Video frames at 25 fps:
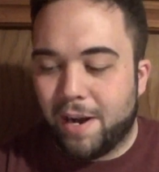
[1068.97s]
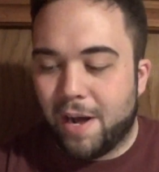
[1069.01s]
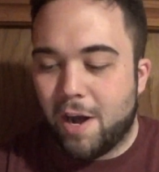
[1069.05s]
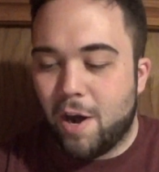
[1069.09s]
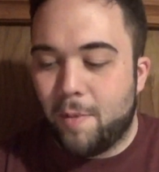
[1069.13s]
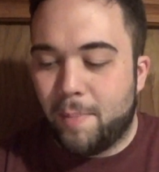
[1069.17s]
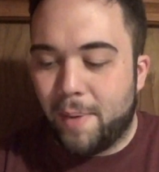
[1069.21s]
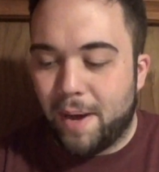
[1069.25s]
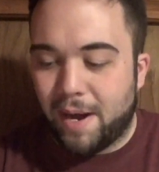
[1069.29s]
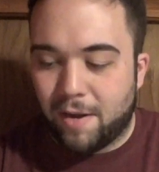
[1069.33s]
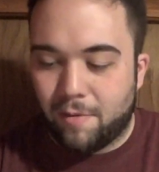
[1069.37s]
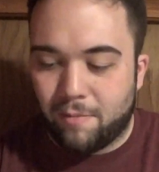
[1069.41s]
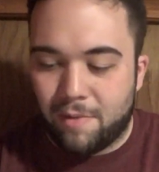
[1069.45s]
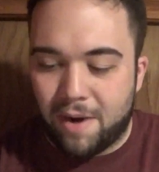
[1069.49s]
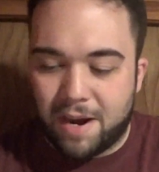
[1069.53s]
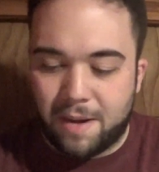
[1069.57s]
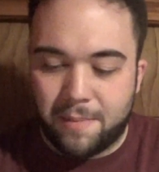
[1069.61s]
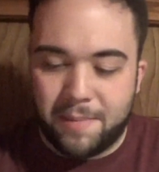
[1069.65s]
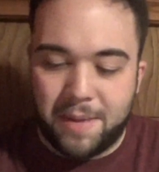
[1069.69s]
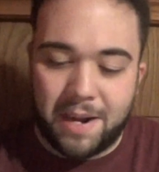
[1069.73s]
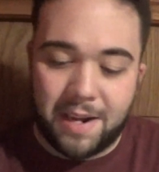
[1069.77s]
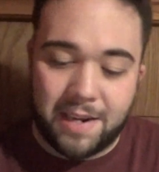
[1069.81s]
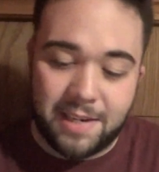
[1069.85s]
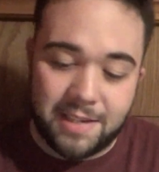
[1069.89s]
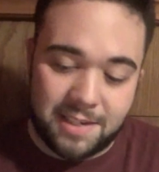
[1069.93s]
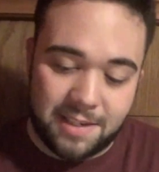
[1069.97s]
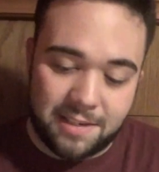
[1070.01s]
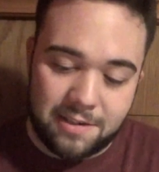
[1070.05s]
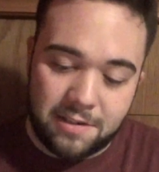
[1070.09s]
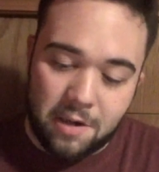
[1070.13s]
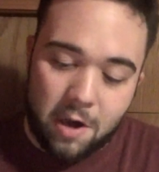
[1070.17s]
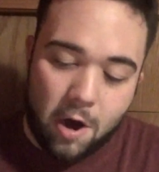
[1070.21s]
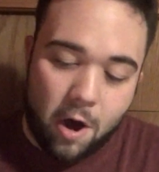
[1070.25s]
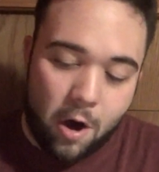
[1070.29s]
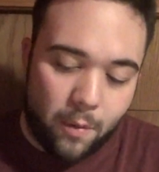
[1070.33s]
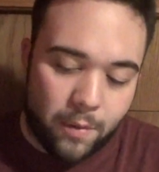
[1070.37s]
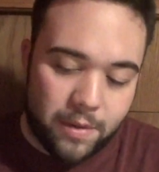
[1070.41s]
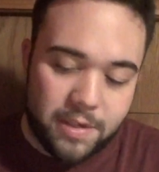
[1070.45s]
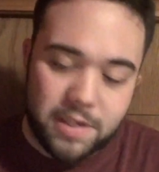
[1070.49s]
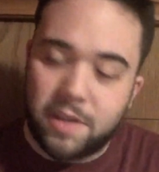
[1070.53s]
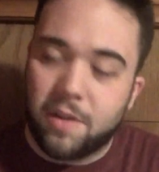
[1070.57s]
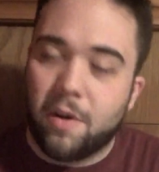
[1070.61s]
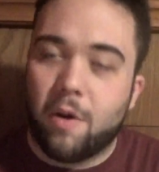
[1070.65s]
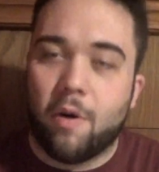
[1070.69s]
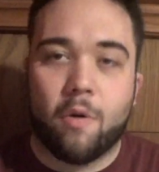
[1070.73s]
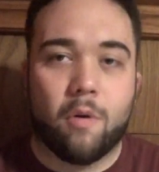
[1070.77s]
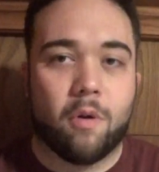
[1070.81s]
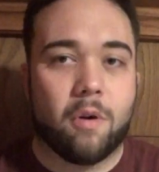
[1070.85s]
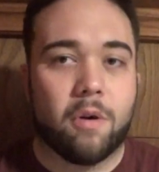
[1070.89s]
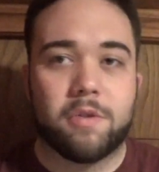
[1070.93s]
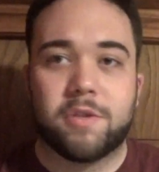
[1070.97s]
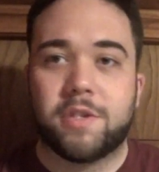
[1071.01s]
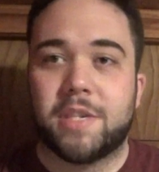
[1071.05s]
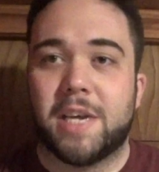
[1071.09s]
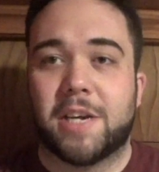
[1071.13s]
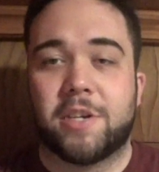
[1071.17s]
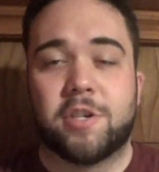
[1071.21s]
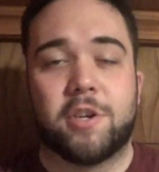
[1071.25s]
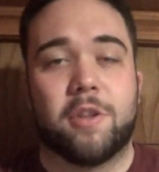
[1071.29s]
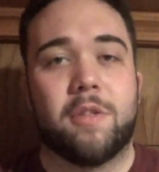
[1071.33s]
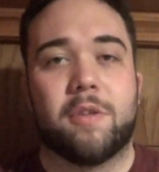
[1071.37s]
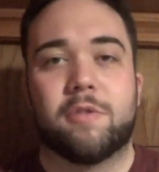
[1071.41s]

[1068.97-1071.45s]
I hope I can recommend it because it's always in the horror section.